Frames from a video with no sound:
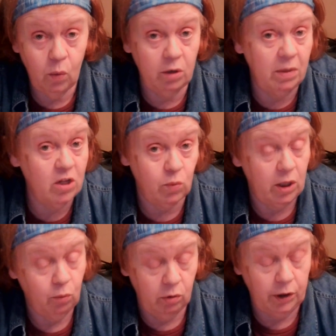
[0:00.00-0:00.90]
what it means when
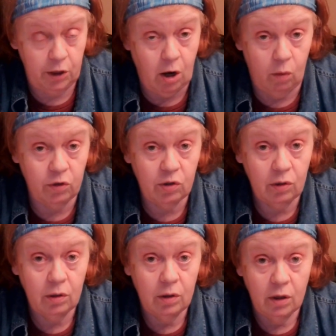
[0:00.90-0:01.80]
they really don't.
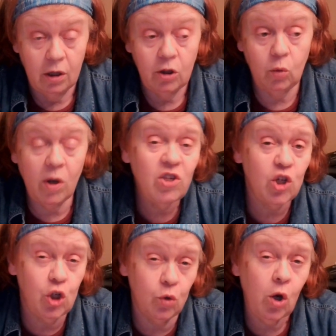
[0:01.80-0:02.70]
The ones
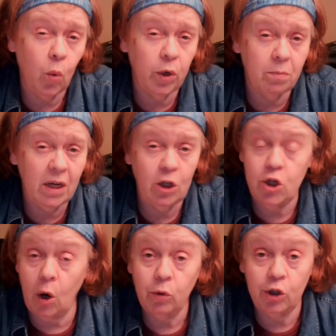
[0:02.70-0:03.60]
that do know what it means
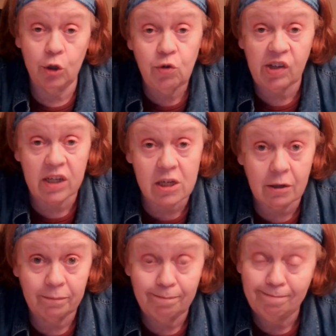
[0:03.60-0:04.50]
don't use it.
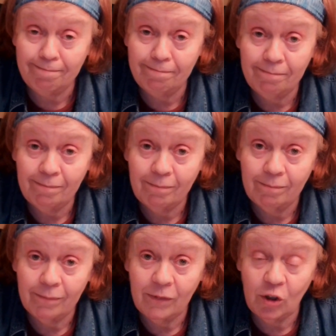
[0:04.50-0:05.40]

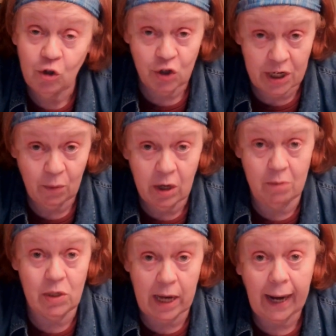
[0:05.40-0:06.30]
You understand what
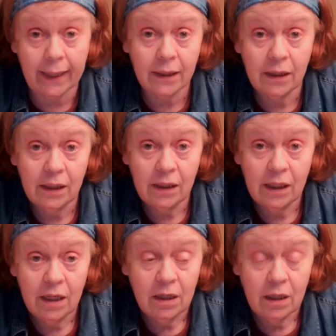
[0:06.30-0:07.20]
I'm saying?
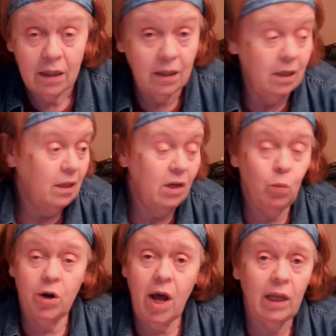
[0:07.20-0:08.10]

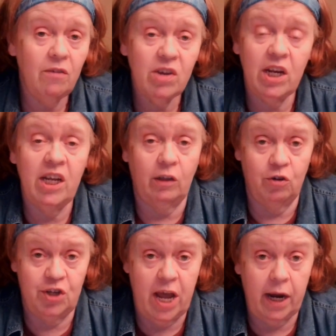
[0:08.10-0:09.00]
We're not living in
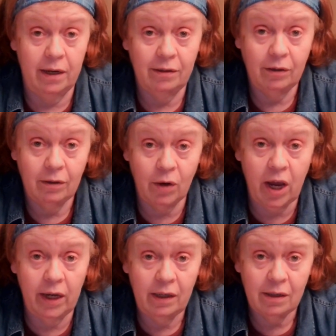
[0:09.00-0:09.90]
Hitler's day.
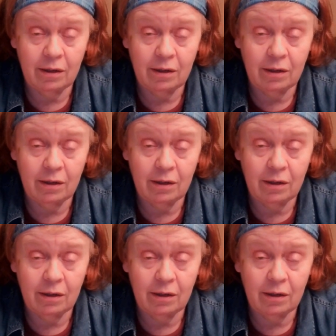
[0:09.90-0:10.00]
Okay,